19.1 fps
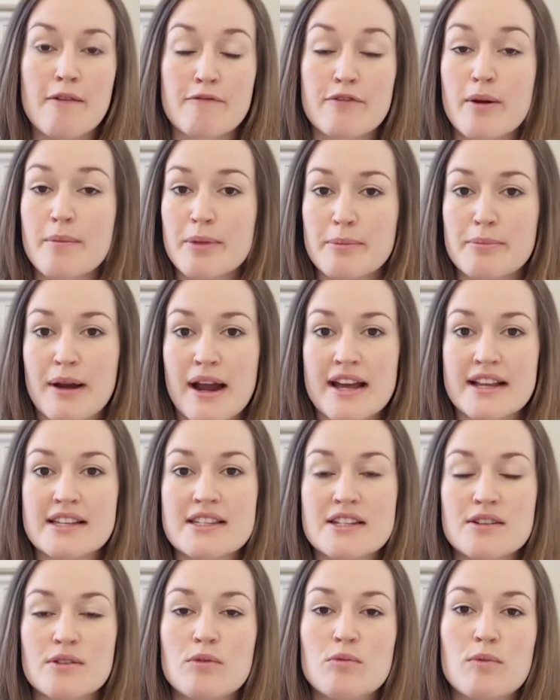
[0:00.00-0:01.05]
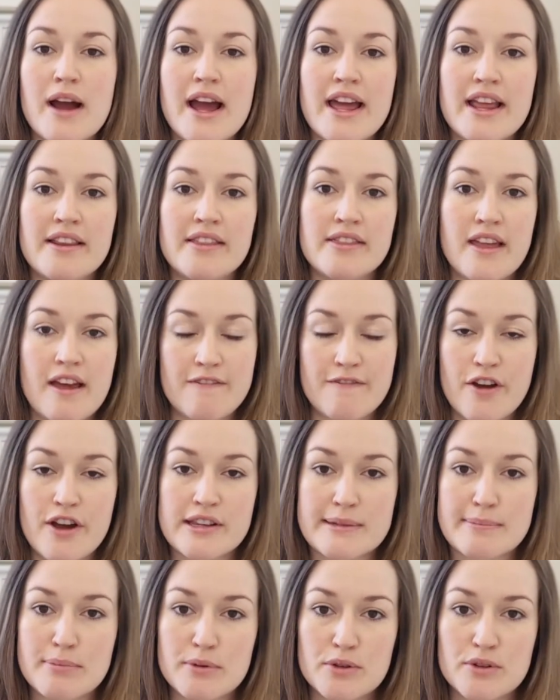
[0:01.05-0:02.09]
from the breast when they're
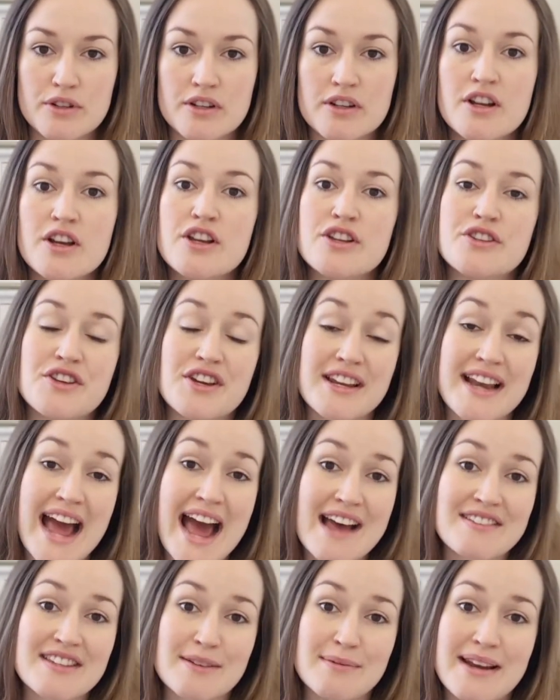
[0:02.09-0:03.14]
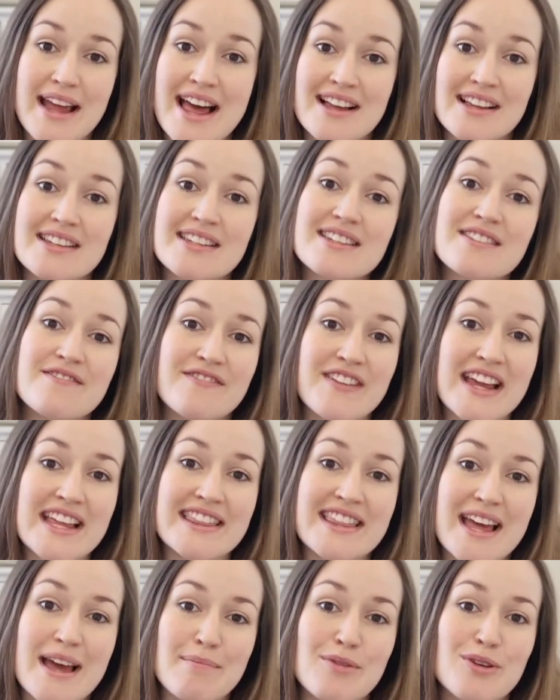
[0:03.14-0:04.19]
first born. So you can have someone else feed
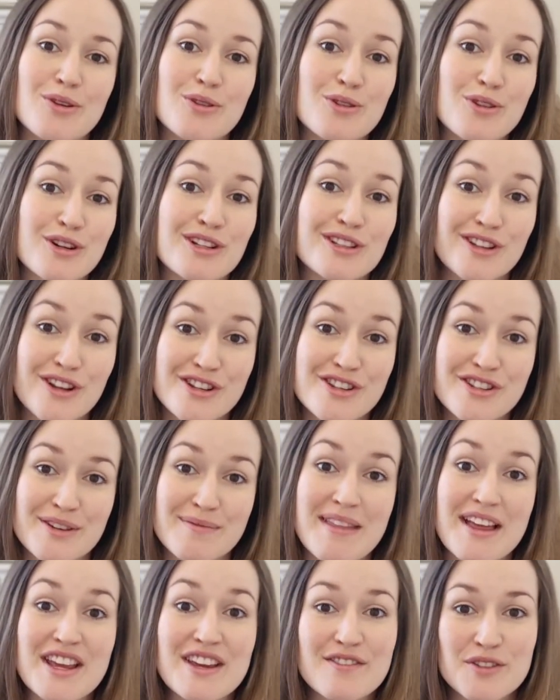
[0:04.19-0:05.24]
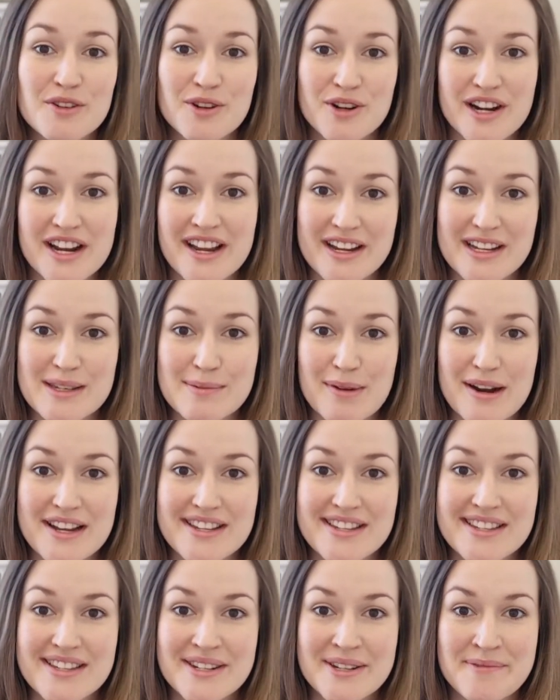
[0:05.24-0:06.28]
them your colostrum that you've already
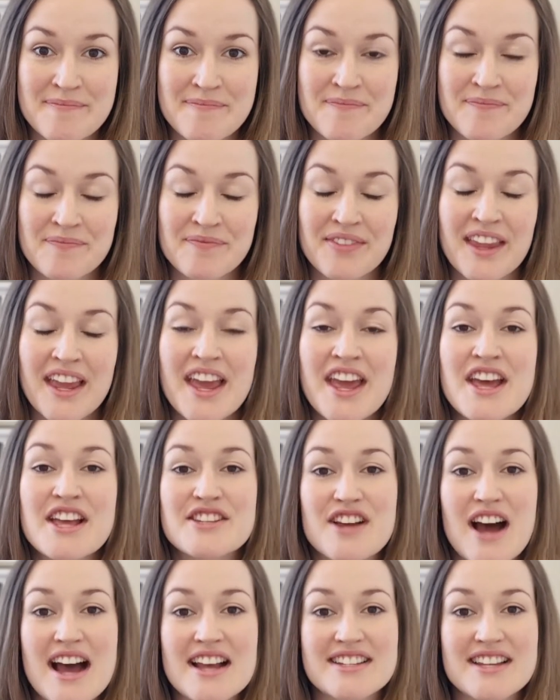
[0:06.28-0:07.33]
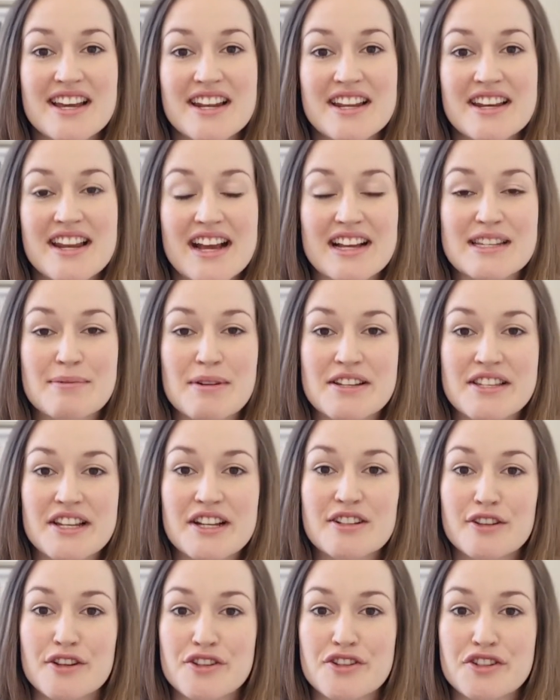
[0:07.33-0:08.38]
expressed. So I started expressing
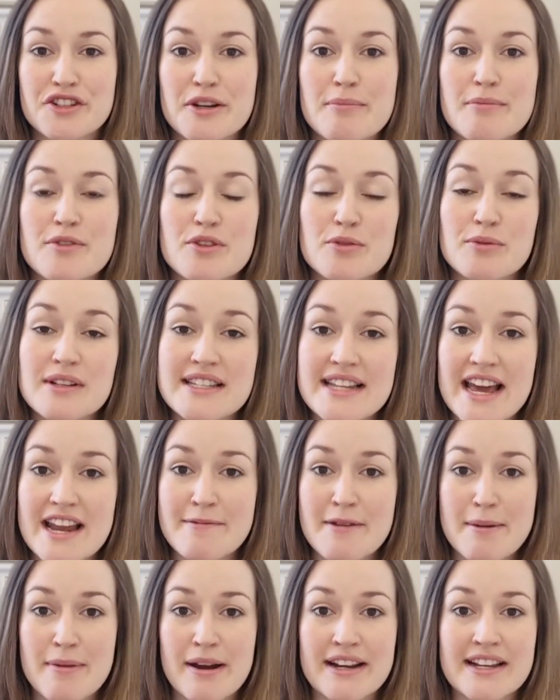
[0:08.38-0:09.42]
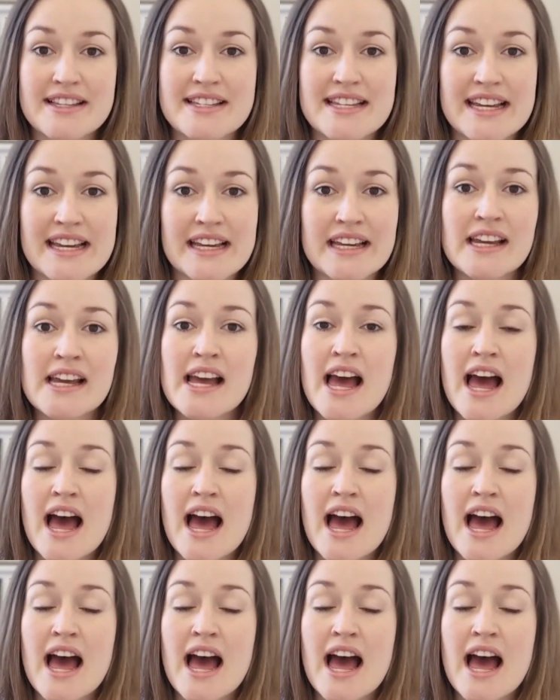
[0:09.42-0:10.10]
colostrum towards the end of my pregnancy